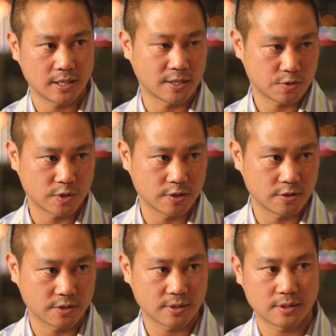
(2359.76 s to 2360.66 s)
and
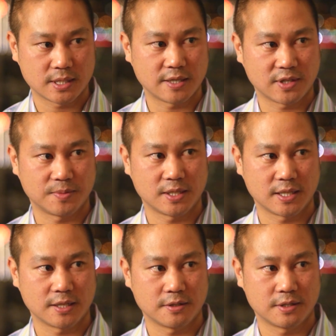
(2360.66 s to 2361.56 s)
entrepreneurial stuff coming
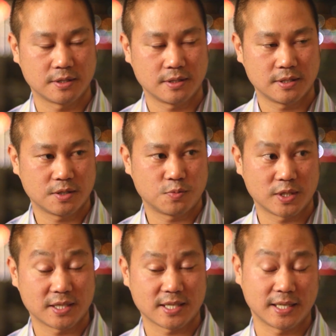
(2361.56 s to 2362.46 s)
together, and it's
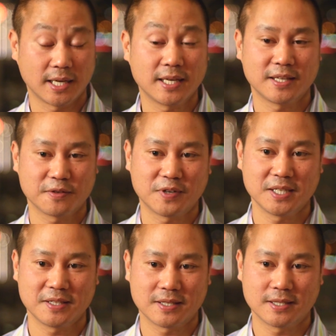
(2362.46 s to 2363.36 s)
pretty exciting. And the
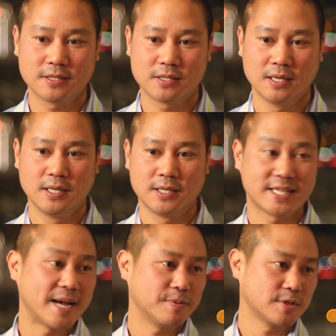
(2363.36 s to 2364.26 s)
funny thing is,
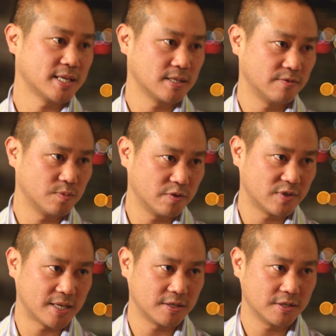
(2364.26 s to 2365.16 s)
Zappos hasn't even
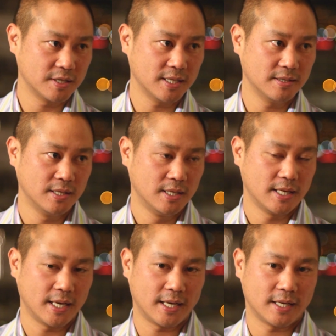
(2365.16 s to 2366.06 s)
moved down here yet,
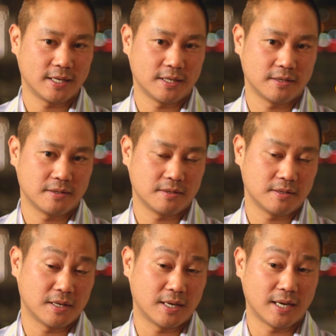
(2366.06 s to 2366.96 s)
and
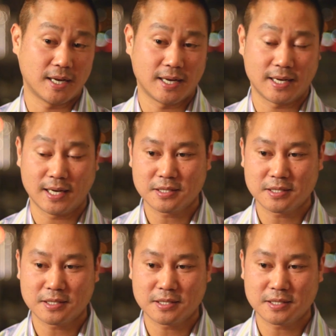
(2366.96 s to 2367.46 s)
I